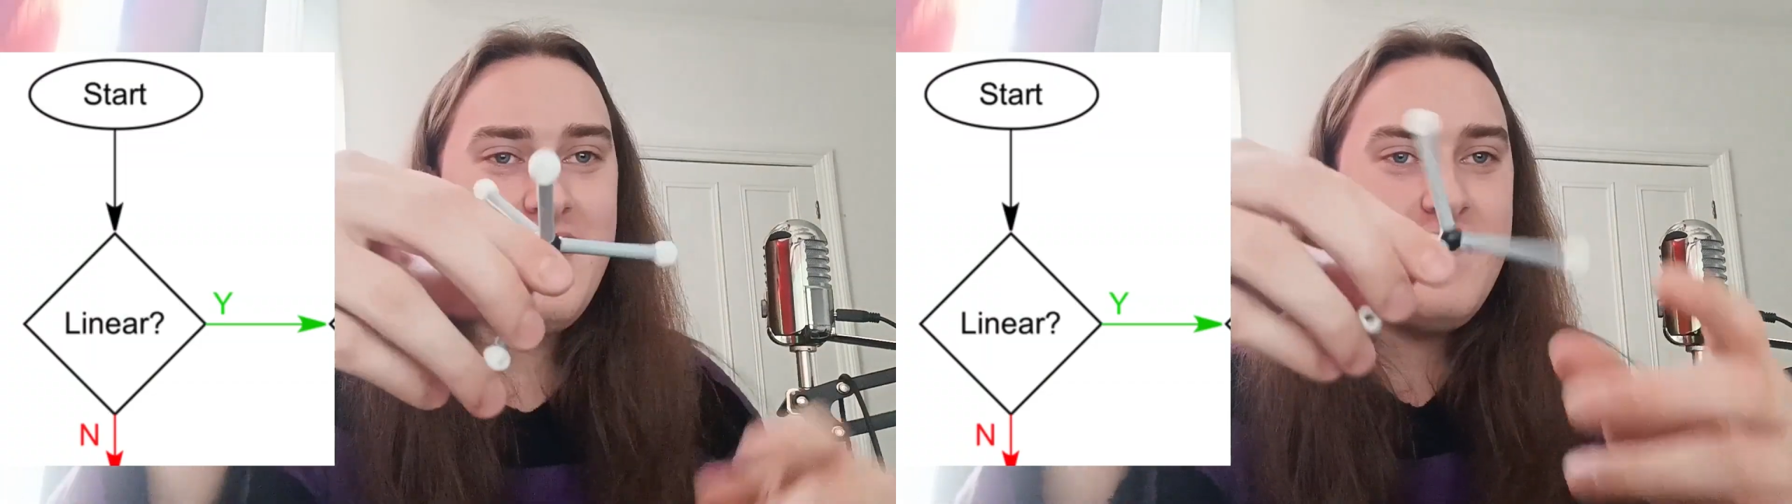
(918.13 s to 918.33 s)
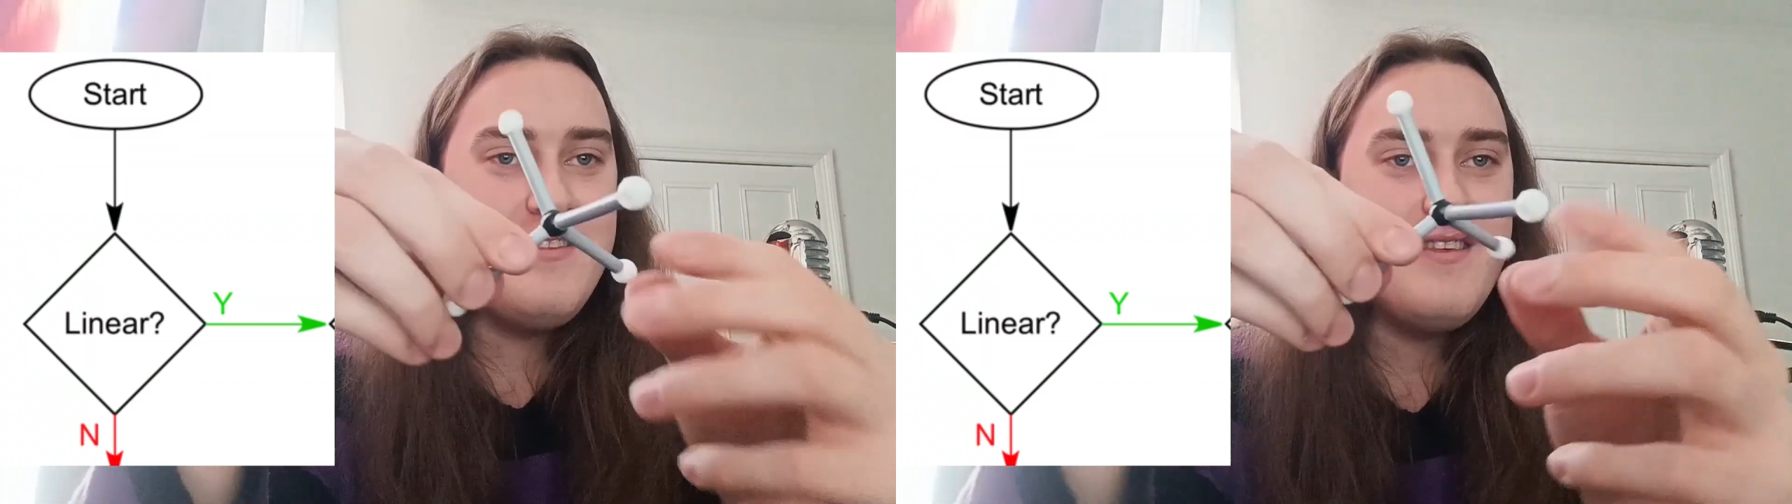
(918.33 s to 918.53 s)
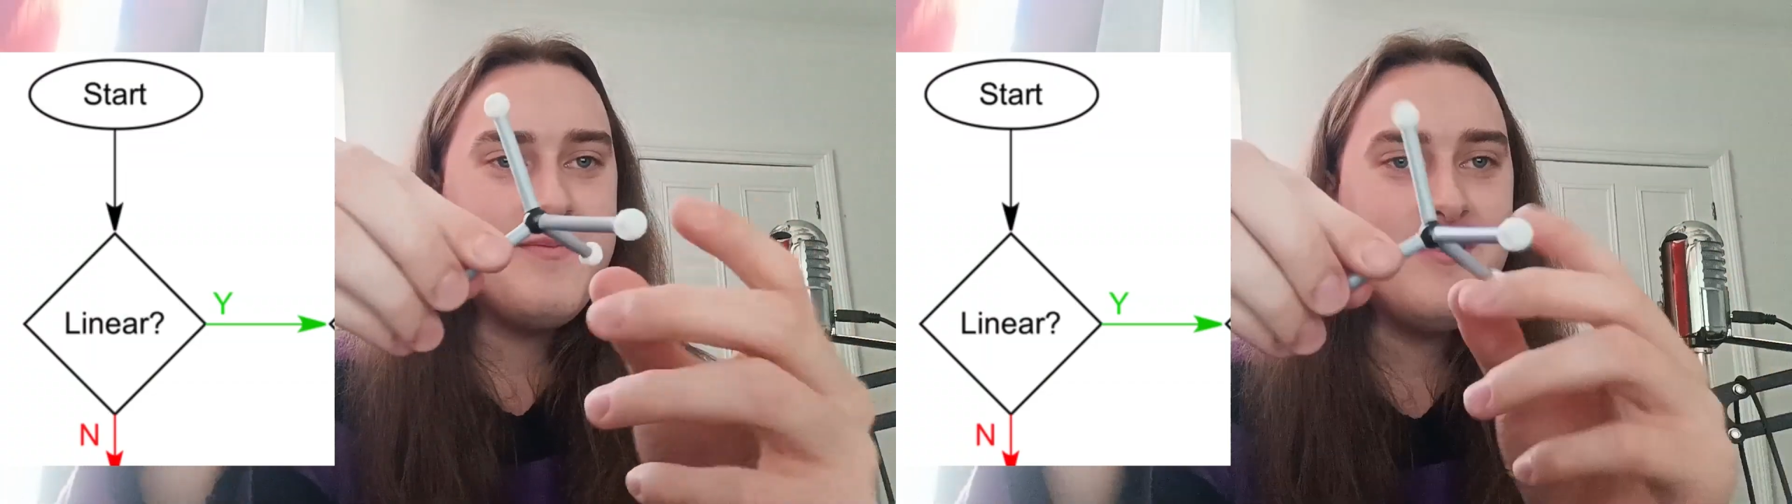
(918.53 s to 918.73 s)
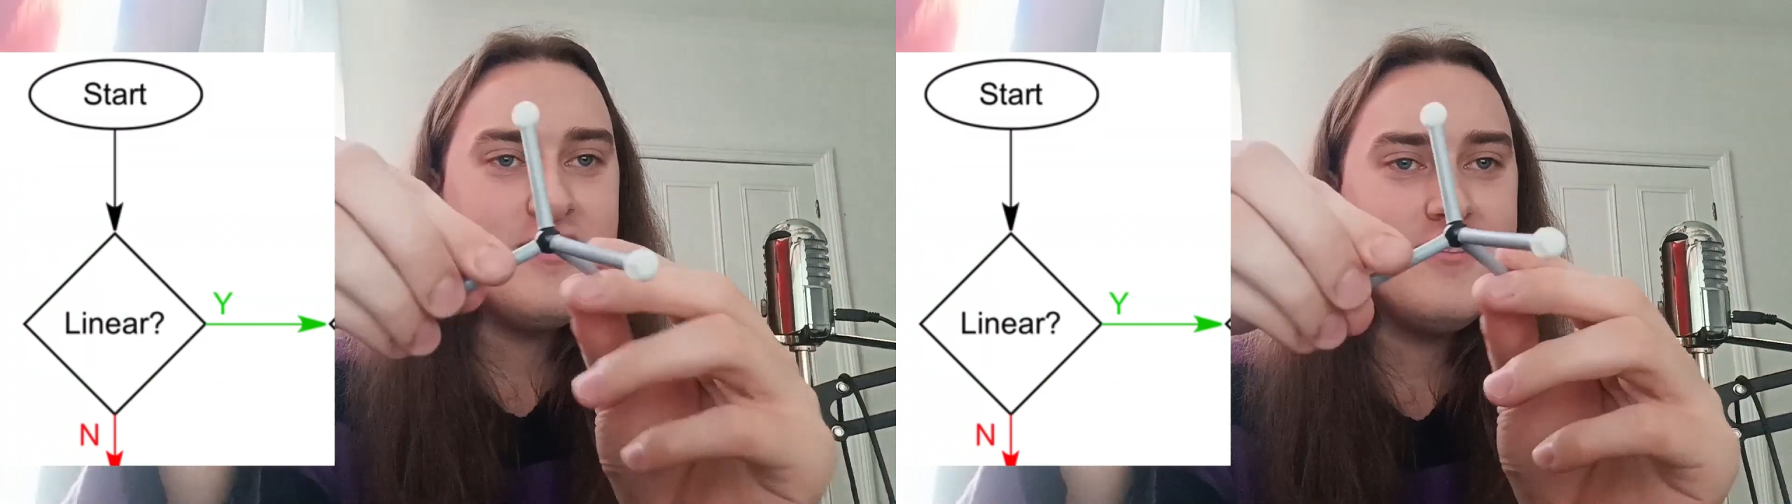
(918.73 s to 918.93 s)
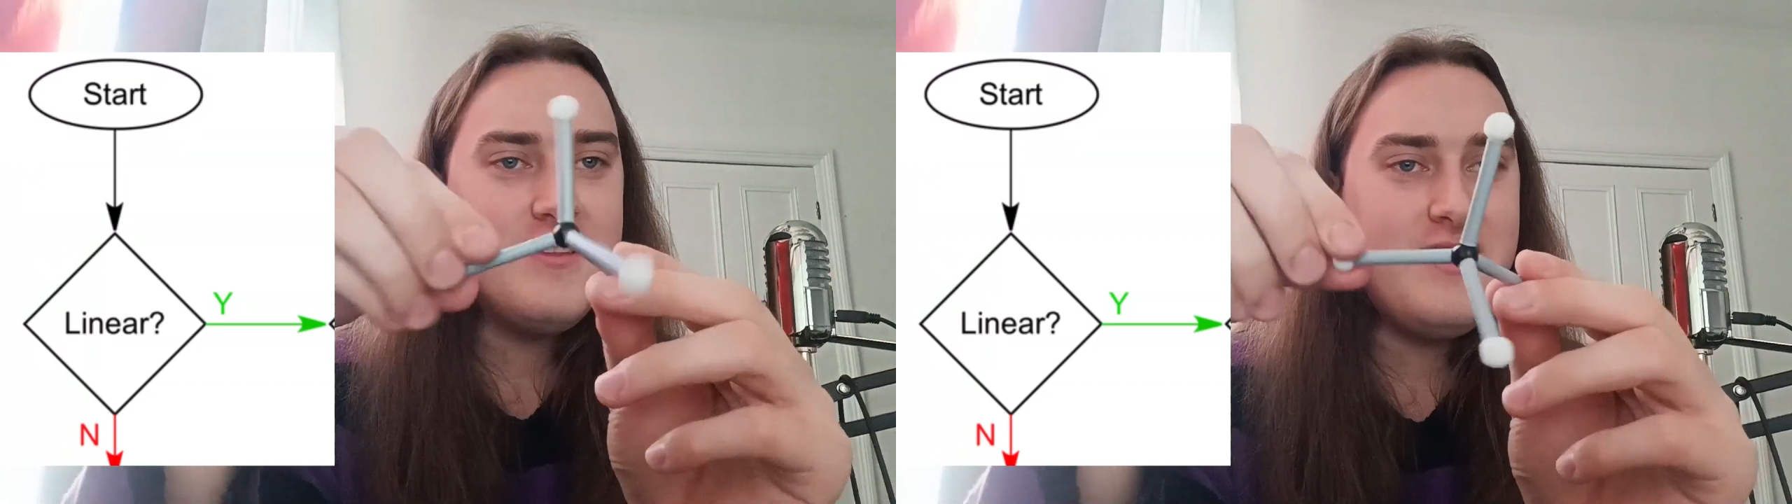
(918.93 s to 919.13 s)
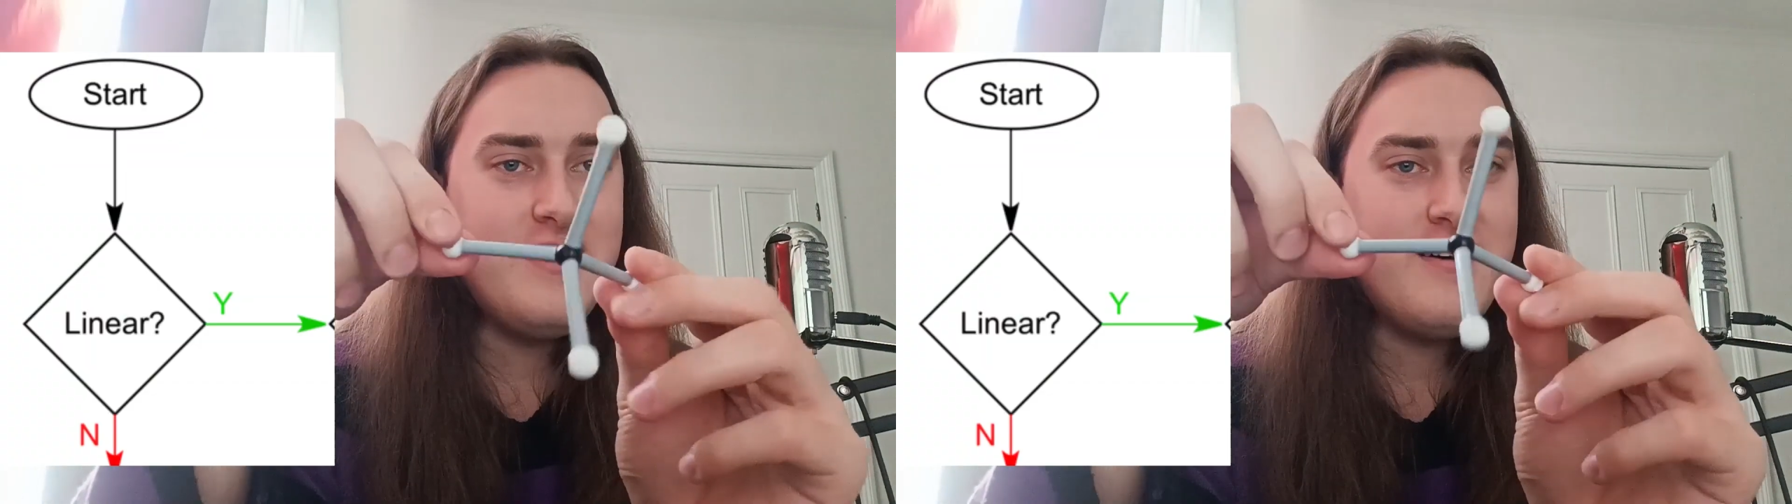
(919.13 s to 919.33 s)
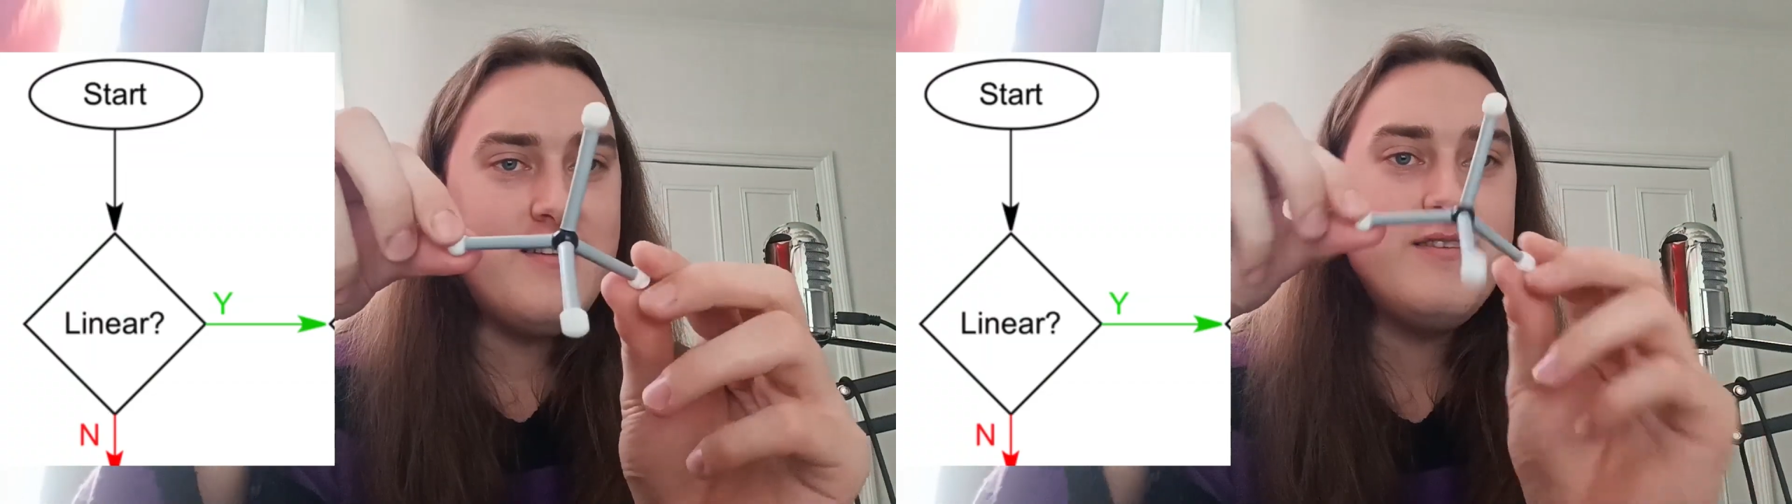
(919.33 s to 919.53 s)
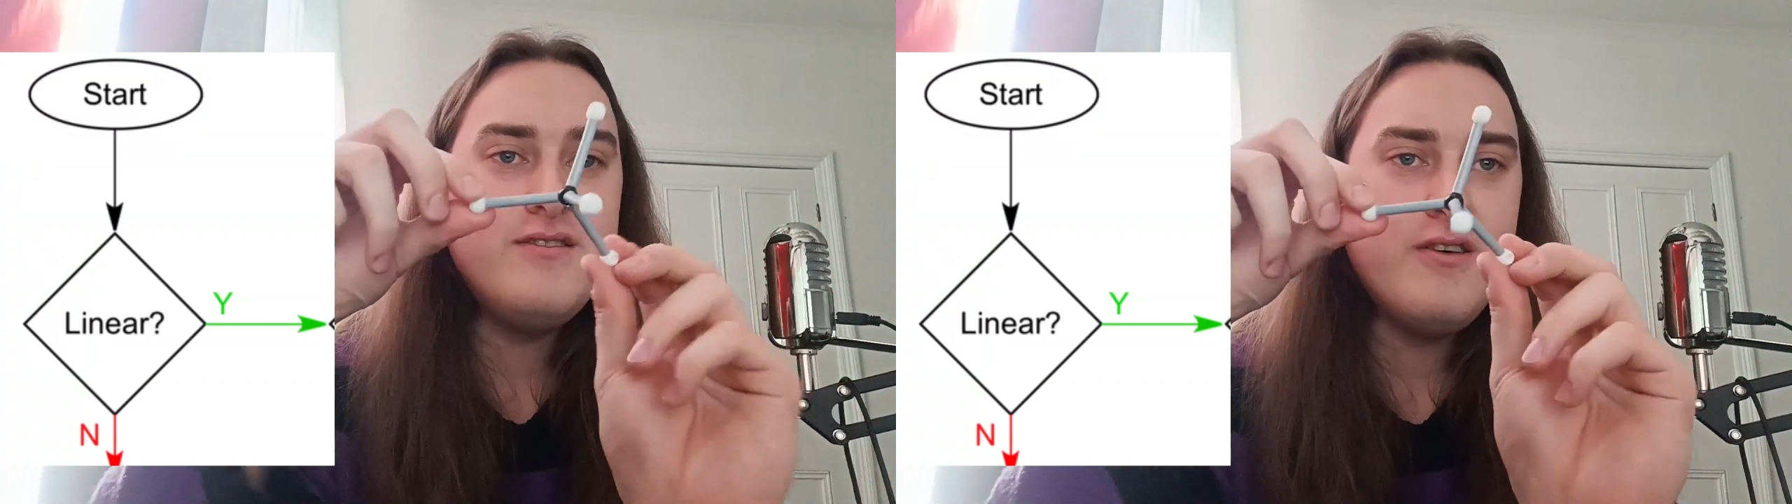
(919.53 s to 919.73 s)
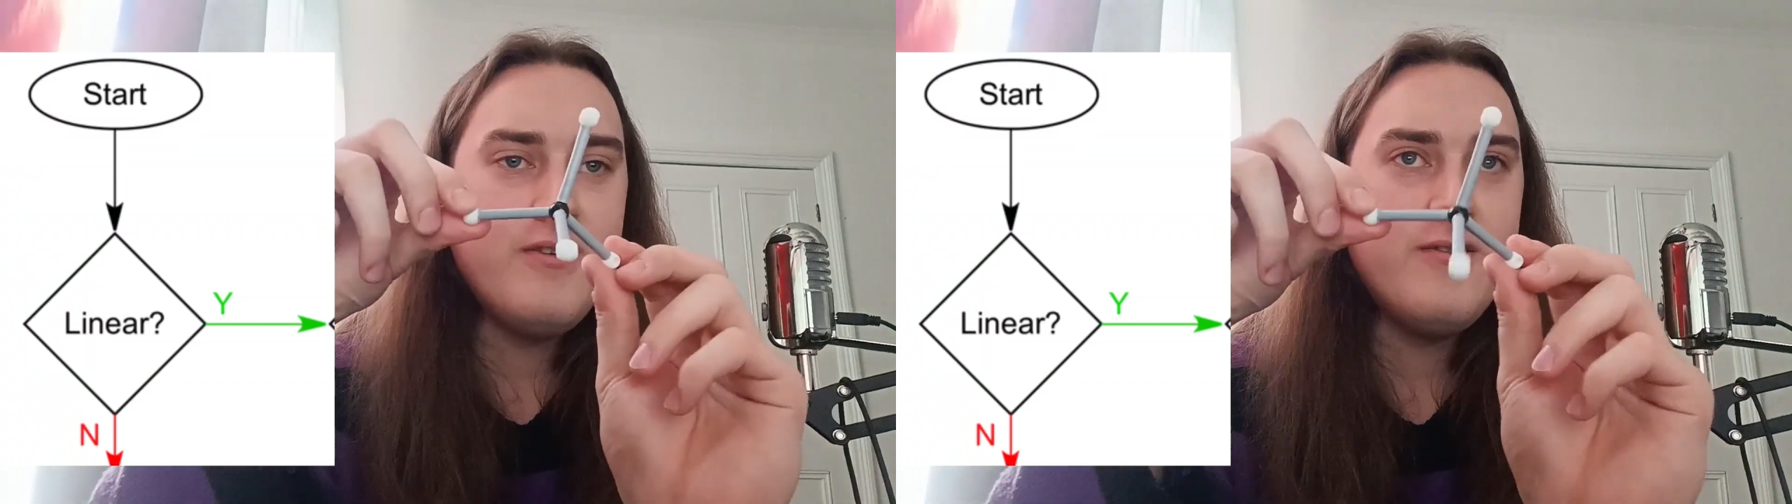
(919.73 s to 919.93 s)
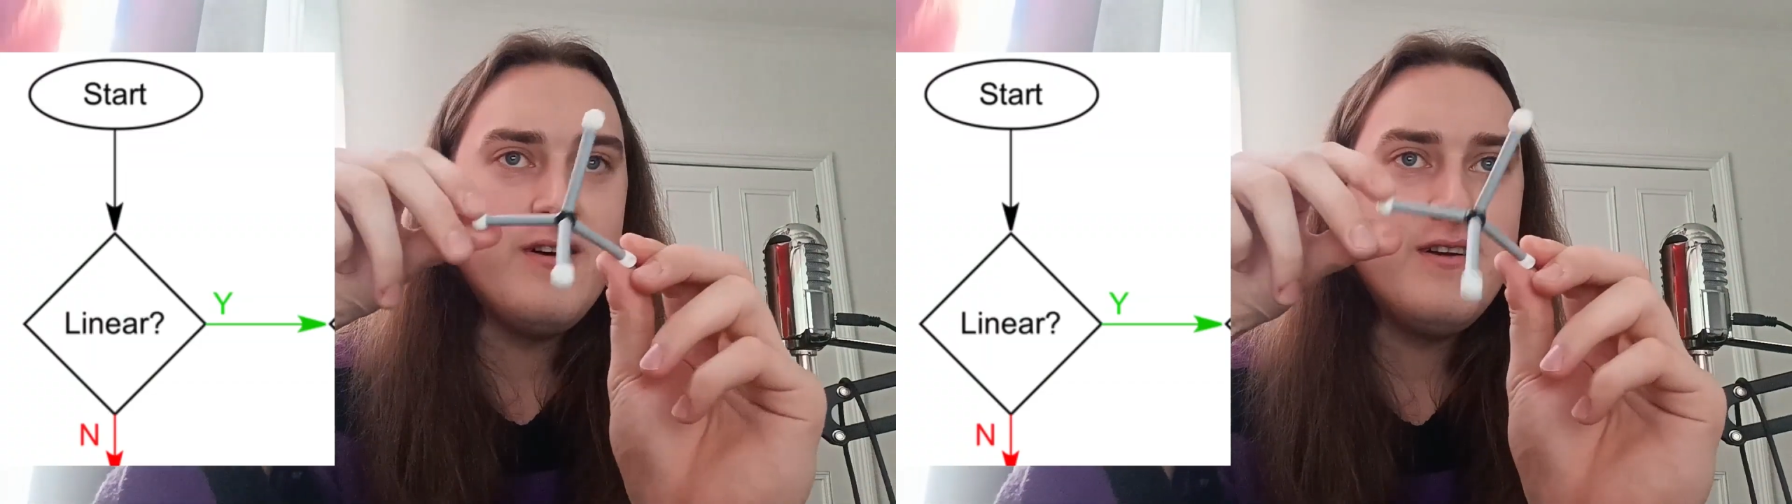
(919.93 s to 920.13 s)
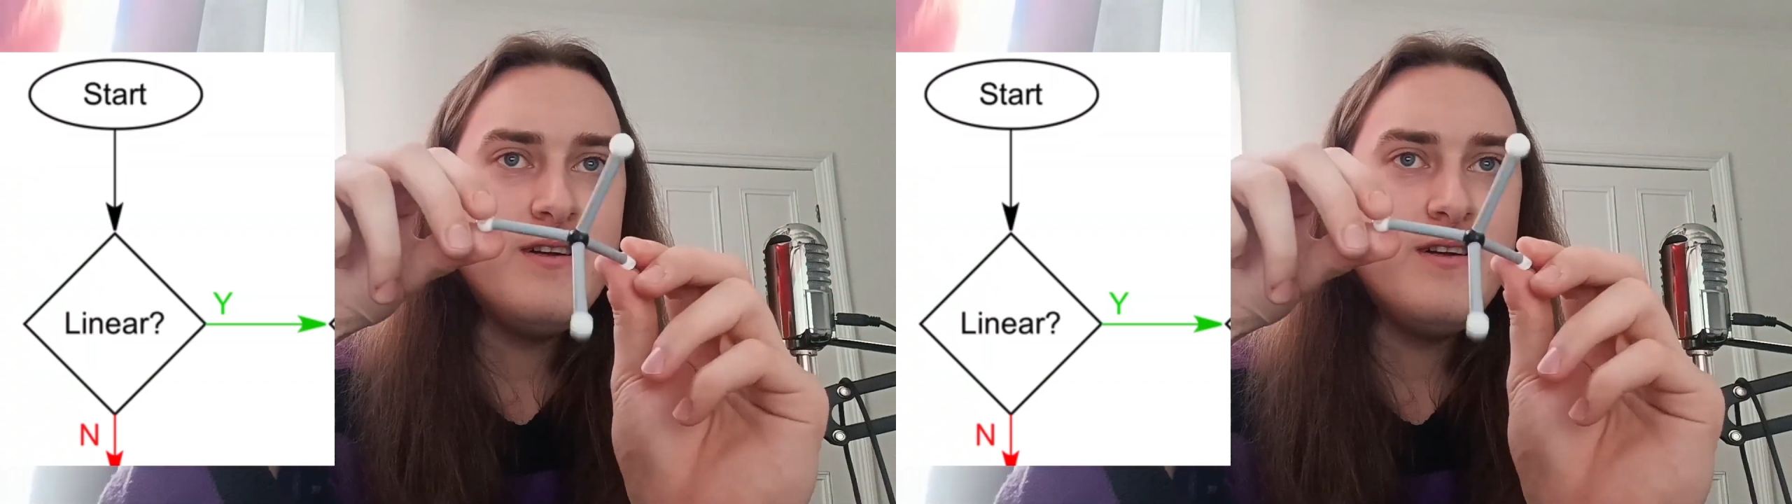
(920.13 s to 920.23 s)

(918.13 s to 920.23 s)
Is this molecule linear? No.